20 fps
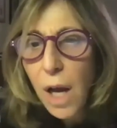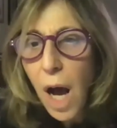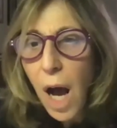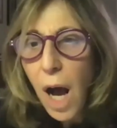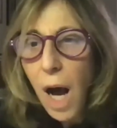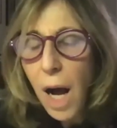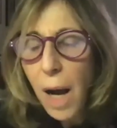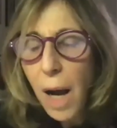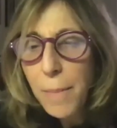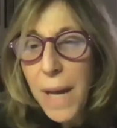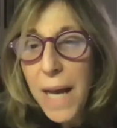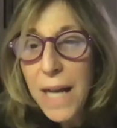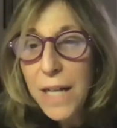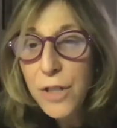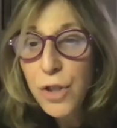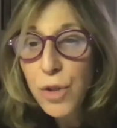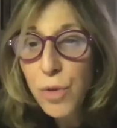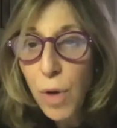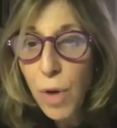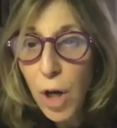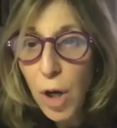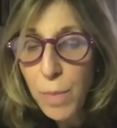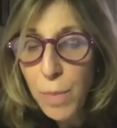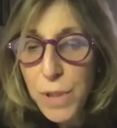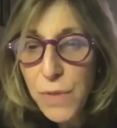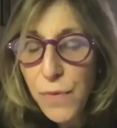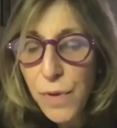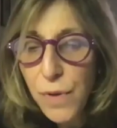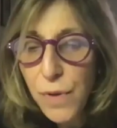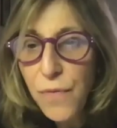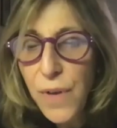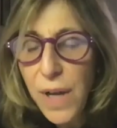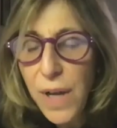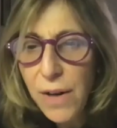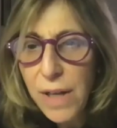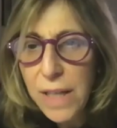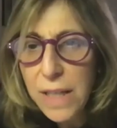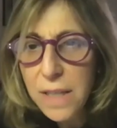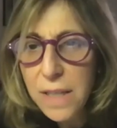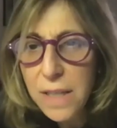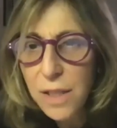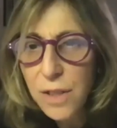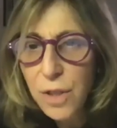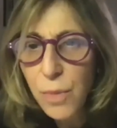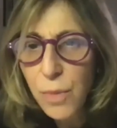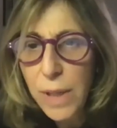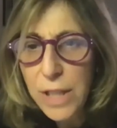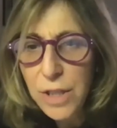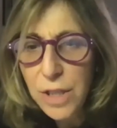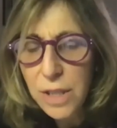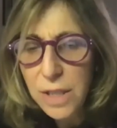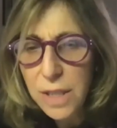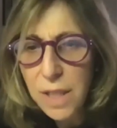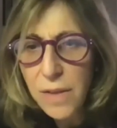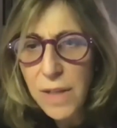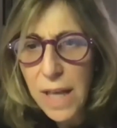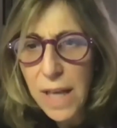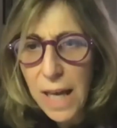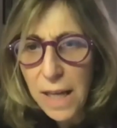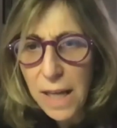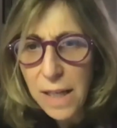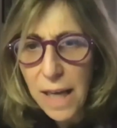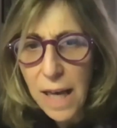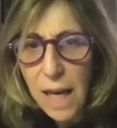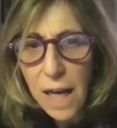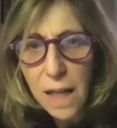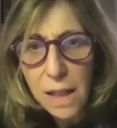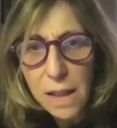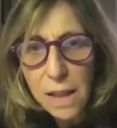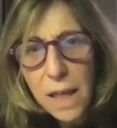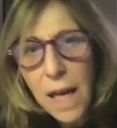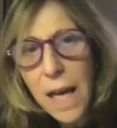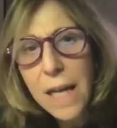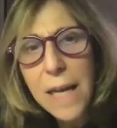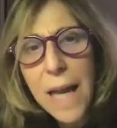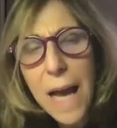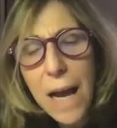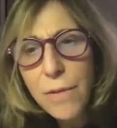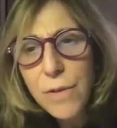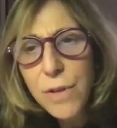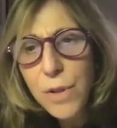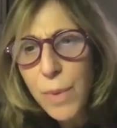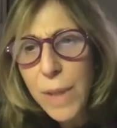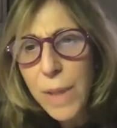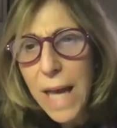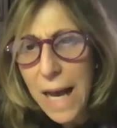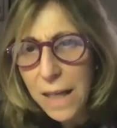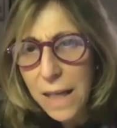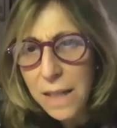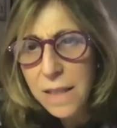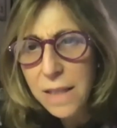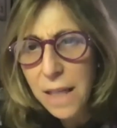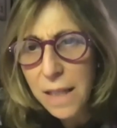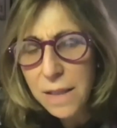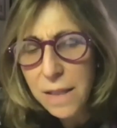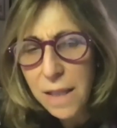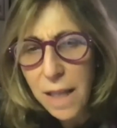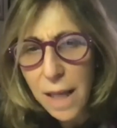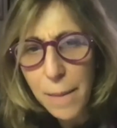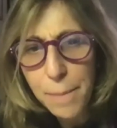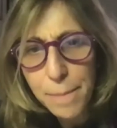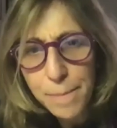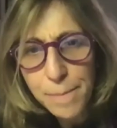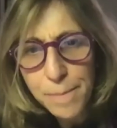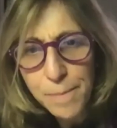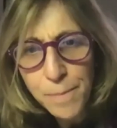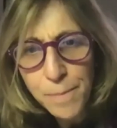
and tropes for various situations at the ADL, and how do we access them?